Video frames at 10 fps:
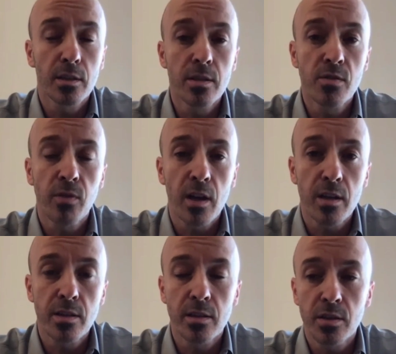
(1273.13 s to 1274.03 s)
this
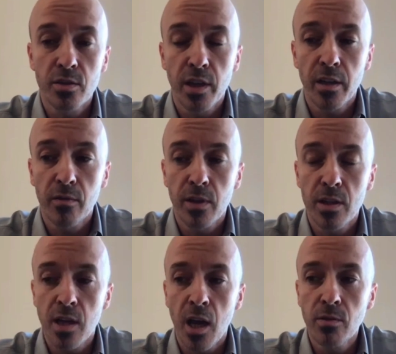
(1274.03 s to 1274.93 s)
funds, this trading
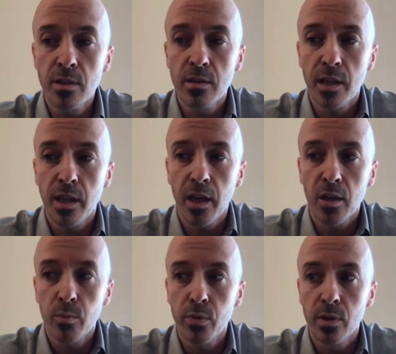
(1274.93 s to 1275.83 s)
funds, how does it
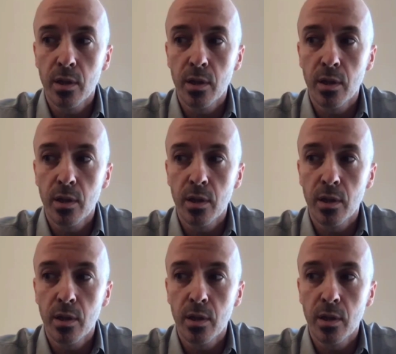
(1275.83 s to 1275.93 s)
help